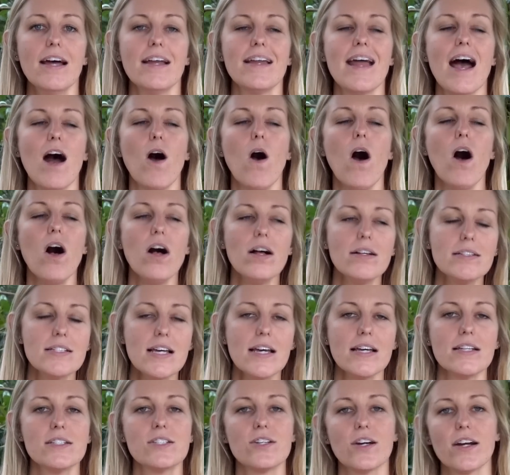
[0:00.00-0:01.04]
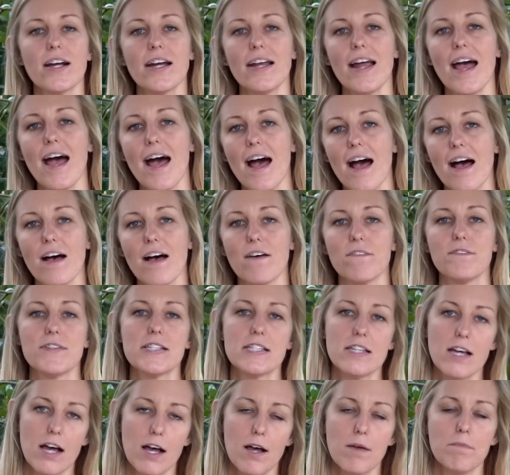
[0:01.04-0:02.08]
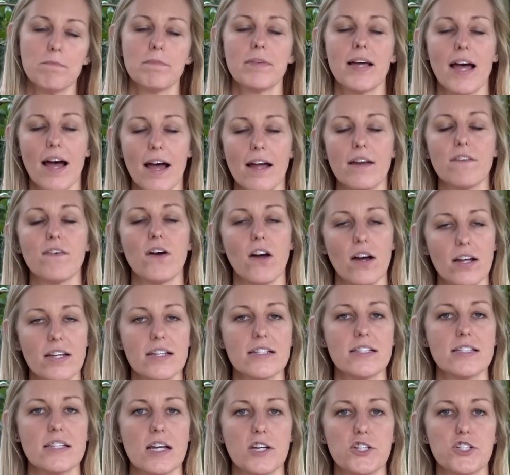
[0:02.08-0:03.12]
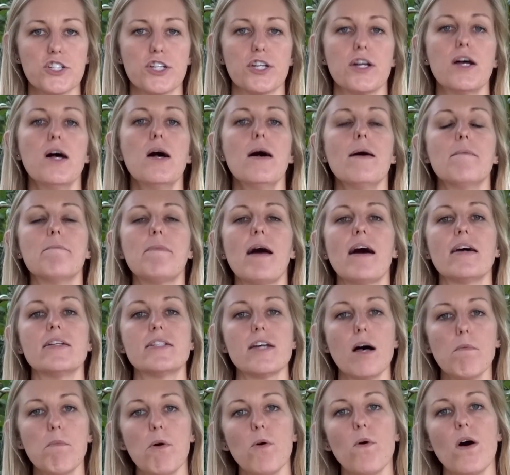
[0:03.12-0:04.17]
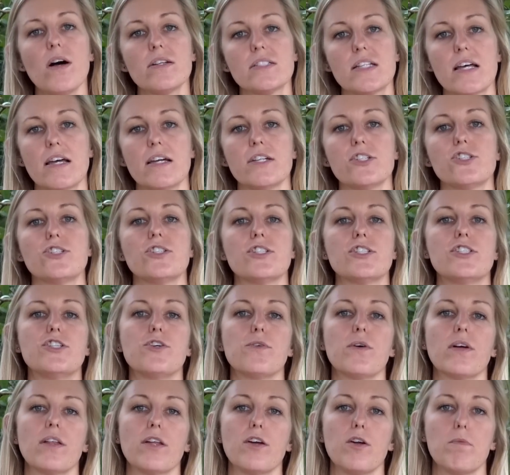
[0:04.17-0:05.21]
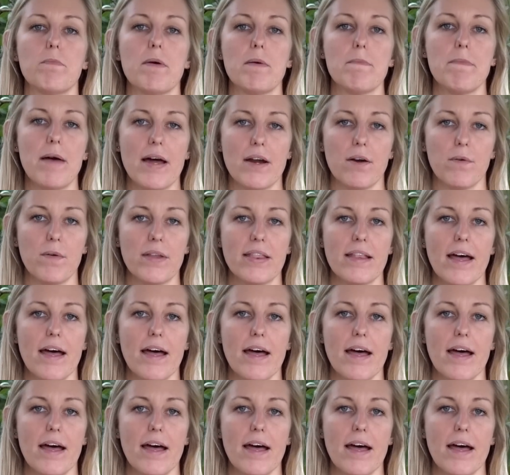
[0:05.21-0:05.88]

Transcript: Now, all tents are going to have some kind of condensation, but double wall tents just do a little bit better with